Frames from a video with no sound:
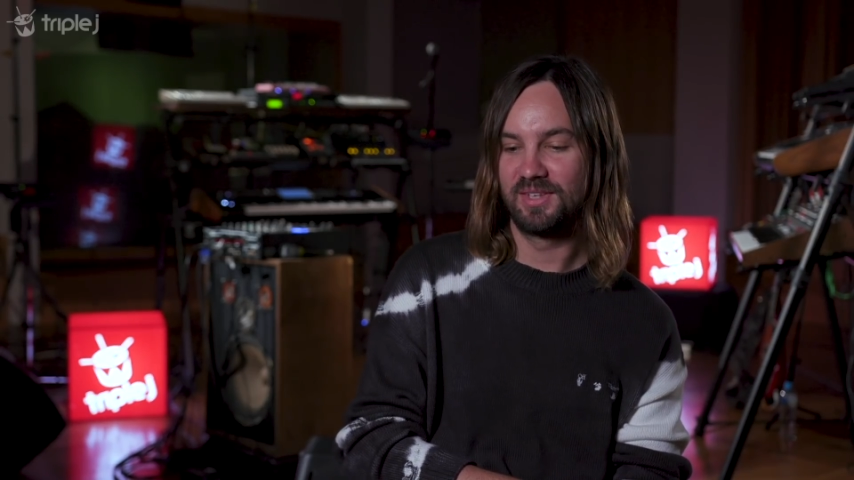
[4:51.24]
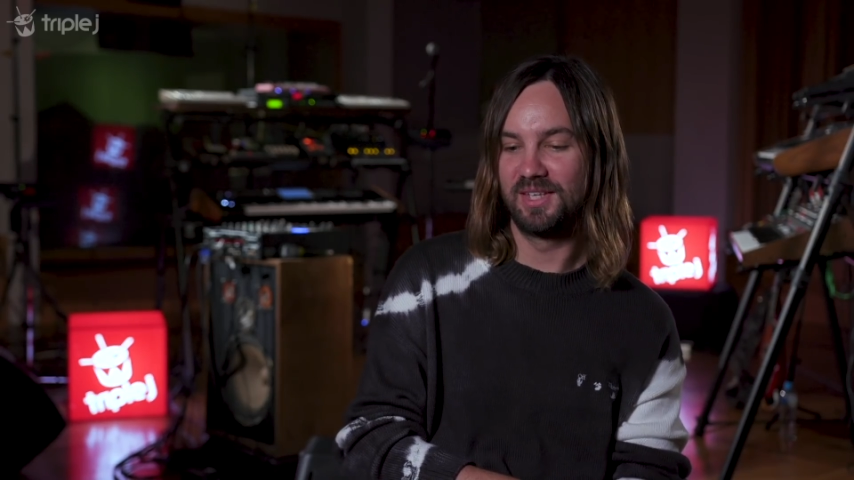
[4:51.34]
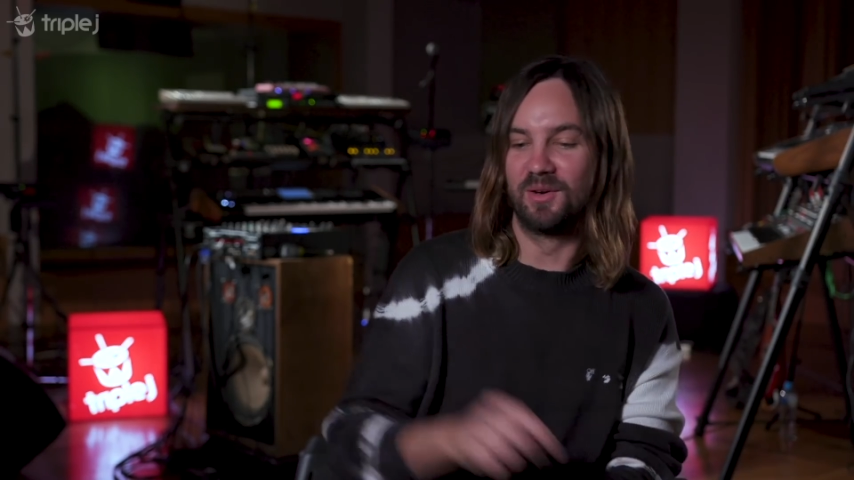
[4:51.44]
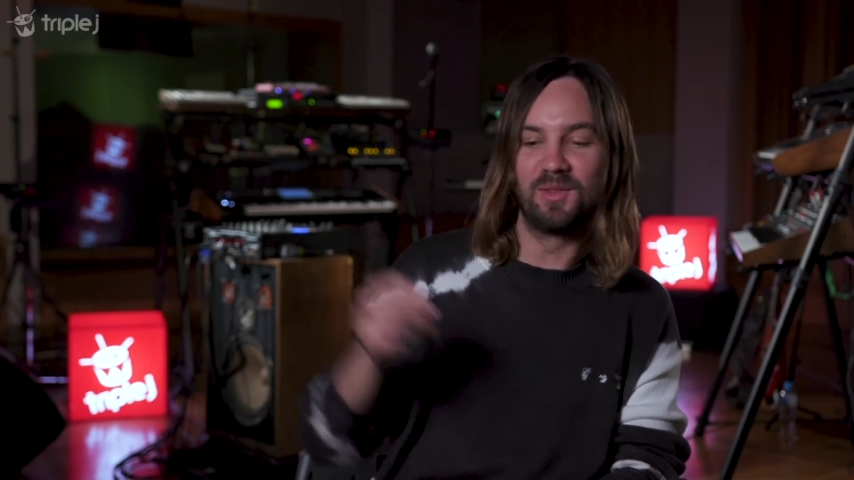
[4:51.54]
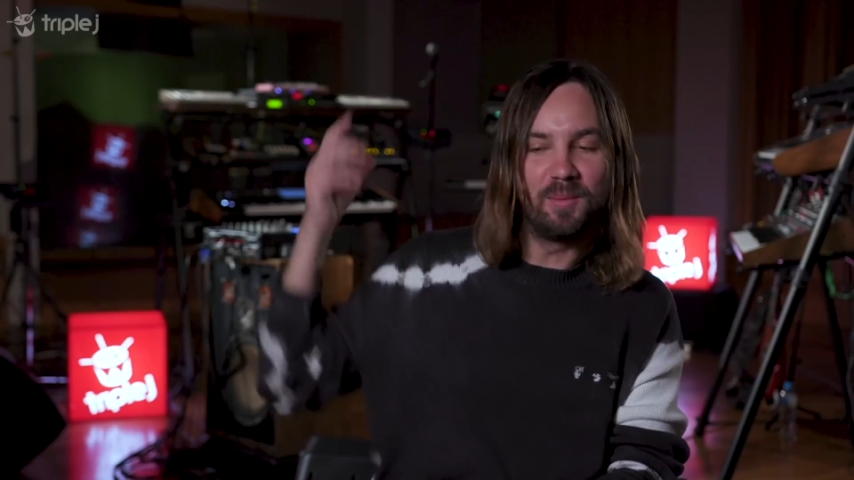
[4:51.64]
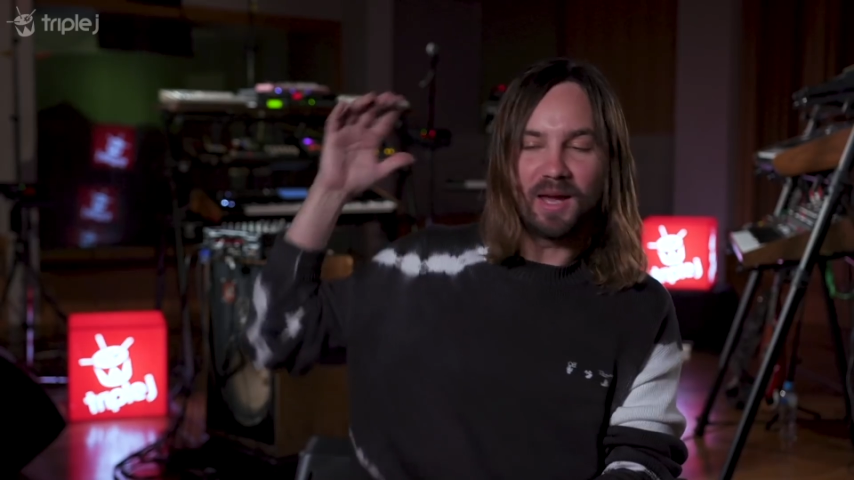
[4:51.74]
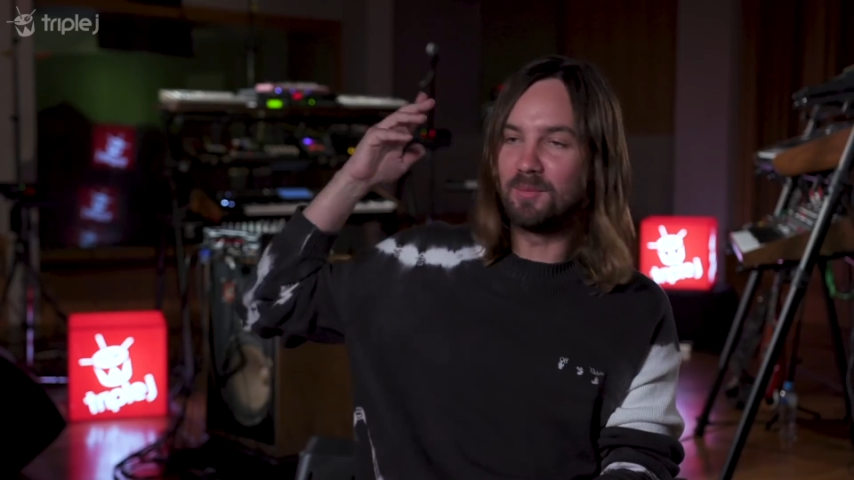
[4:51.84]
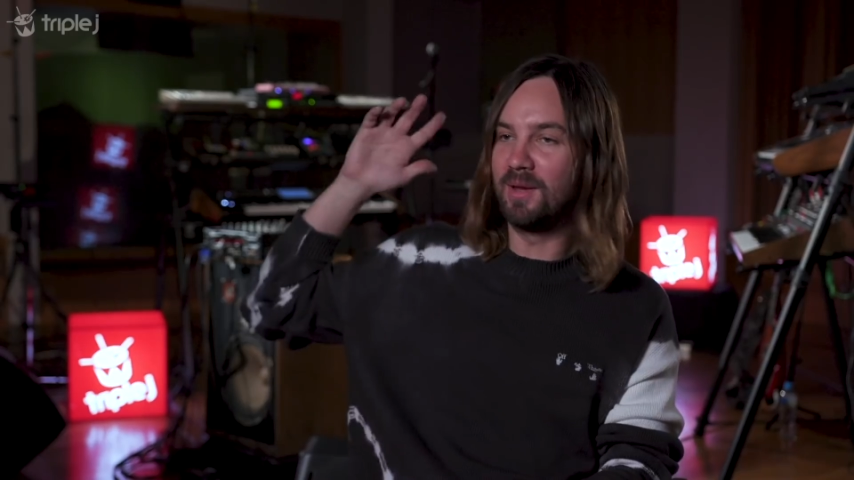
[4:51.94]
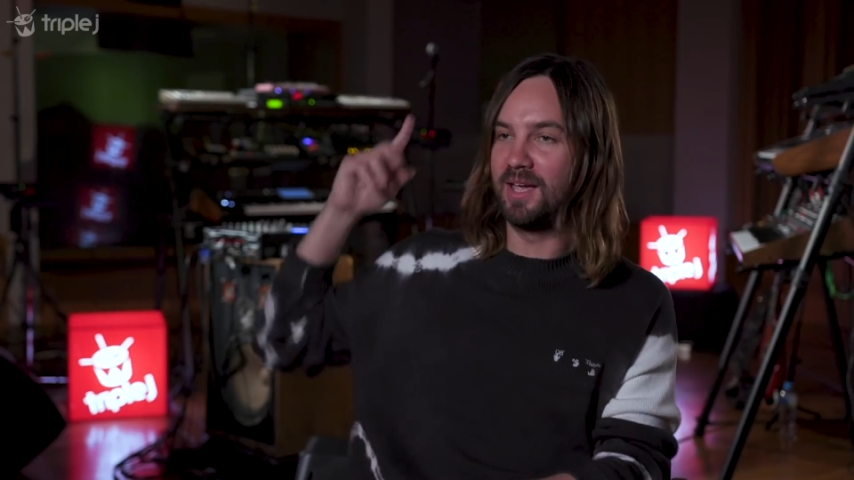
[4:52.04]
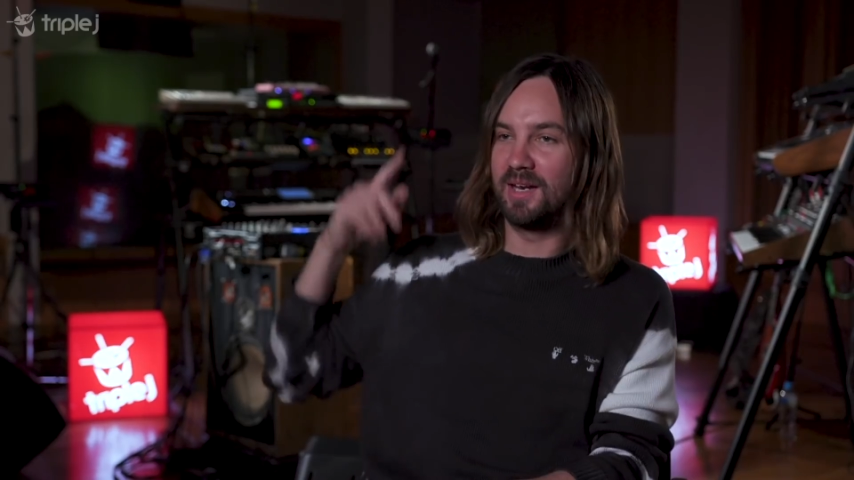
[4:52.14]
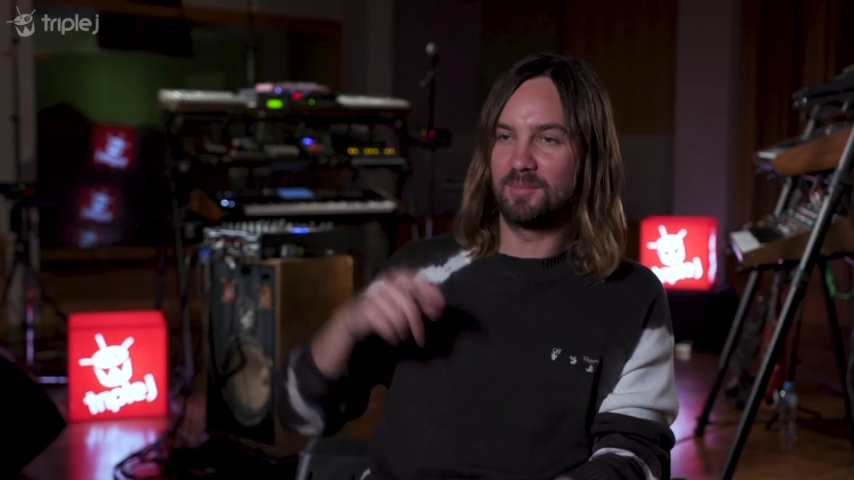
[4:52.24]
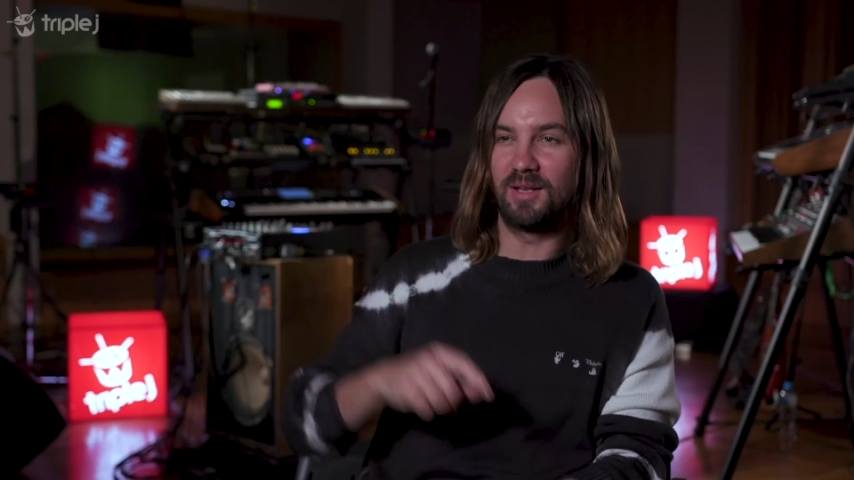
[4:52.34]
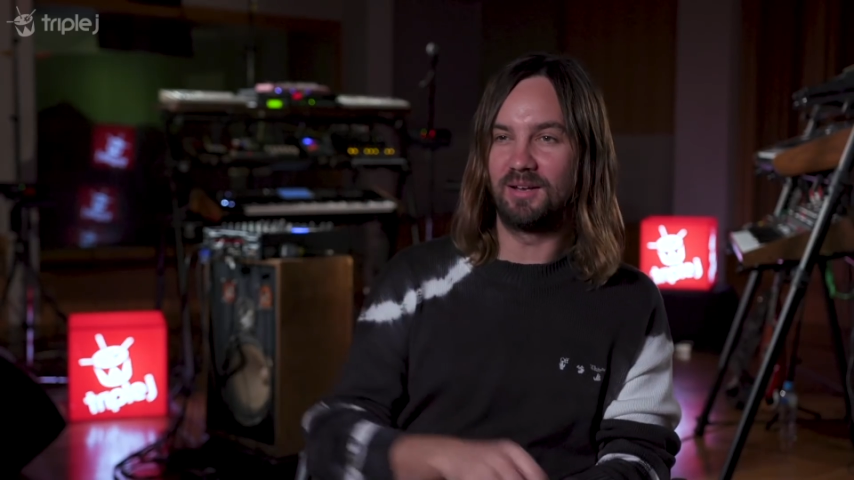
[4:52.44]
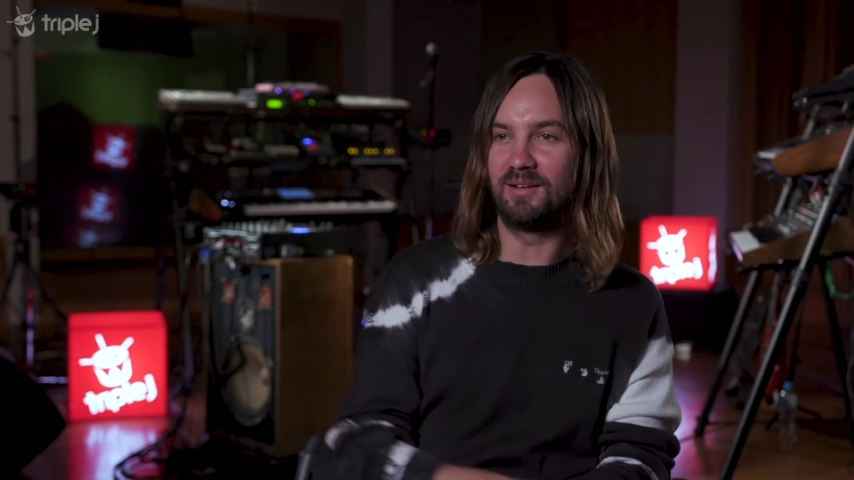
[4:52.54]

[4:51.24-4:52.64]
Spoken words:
You know, in the back of my head, I'm like,